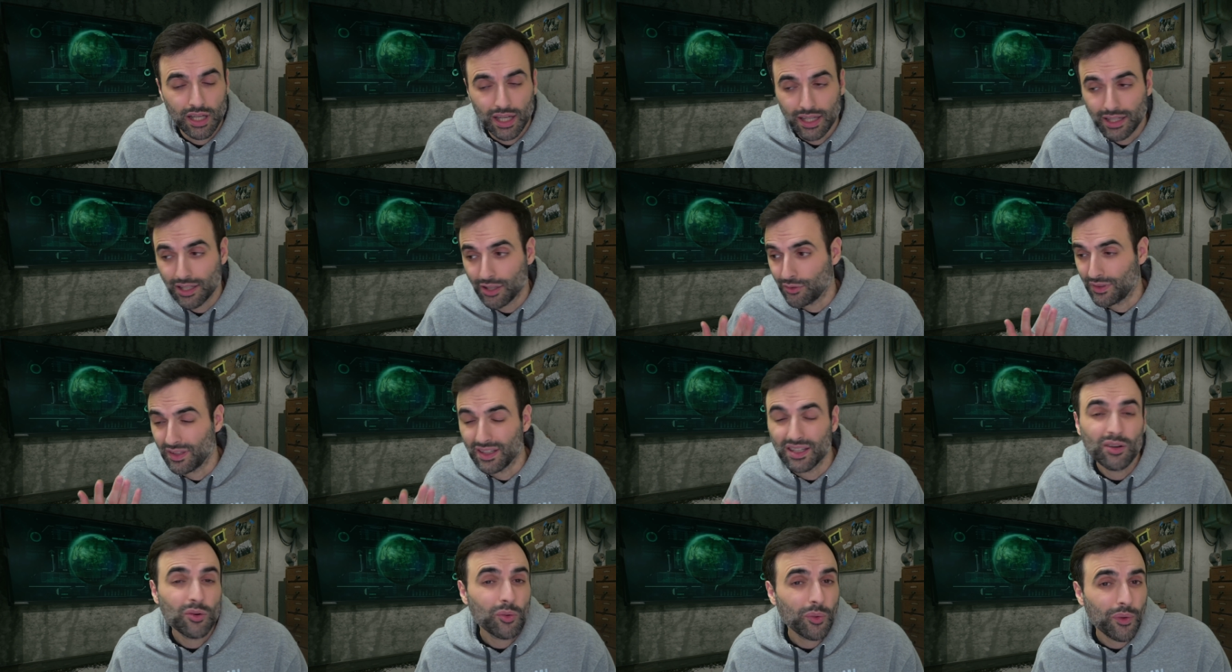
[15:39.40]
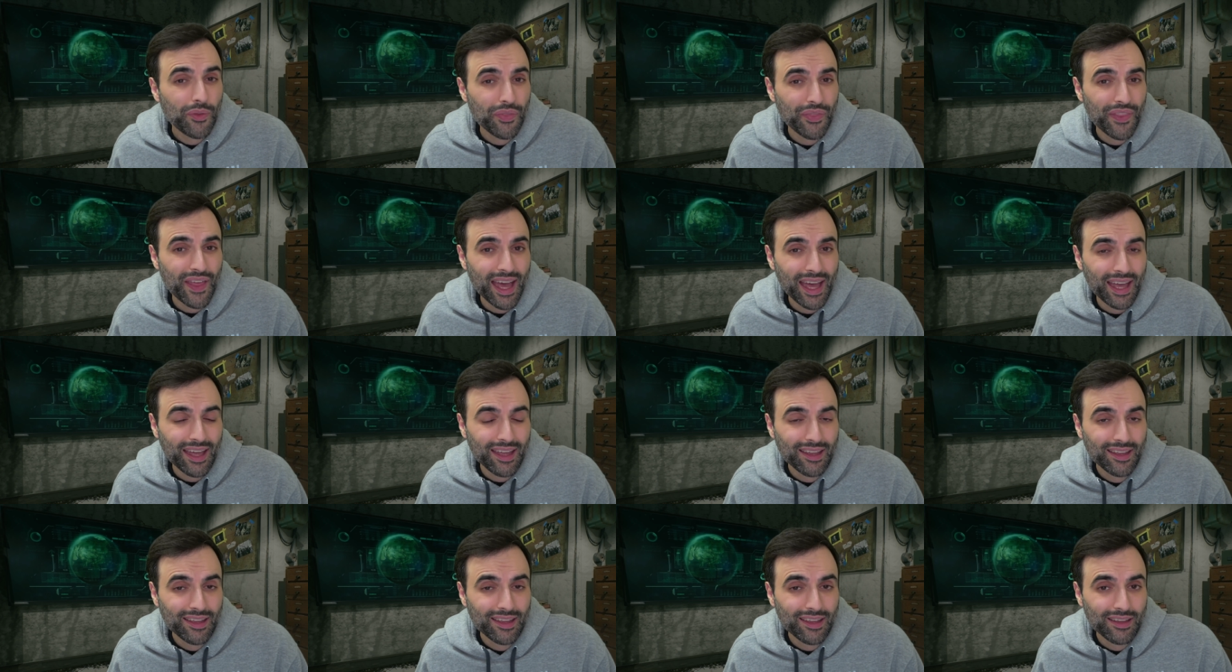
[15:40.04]
Can you deal with
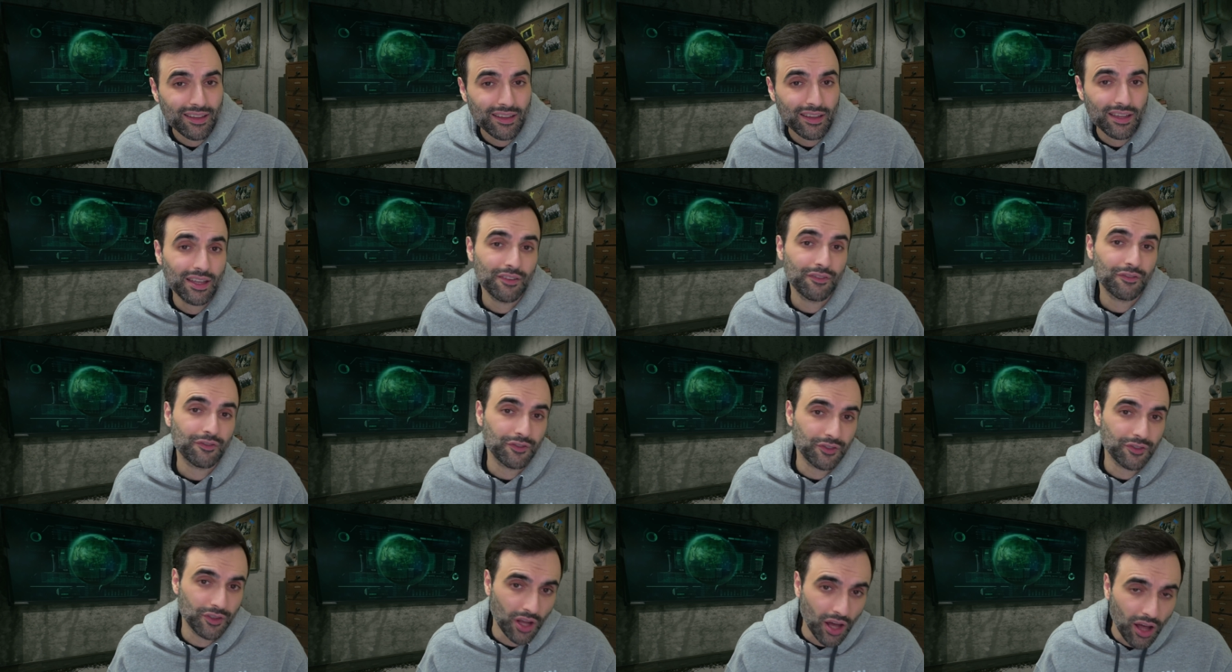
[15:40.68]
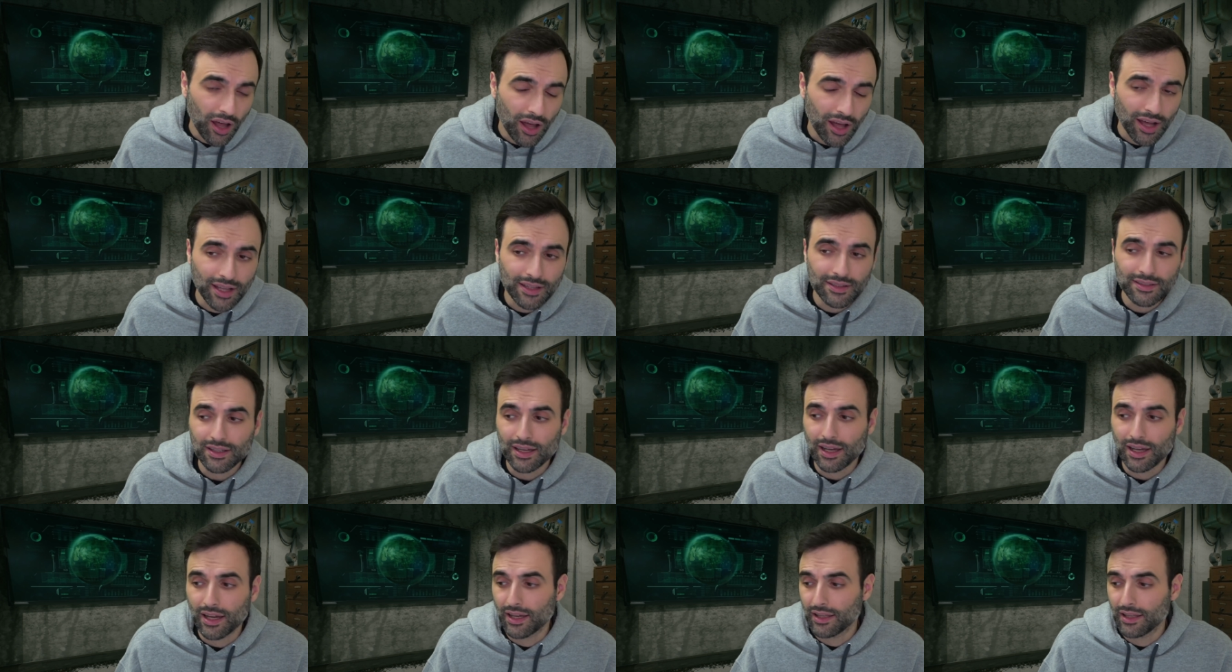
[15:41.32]
that? If not,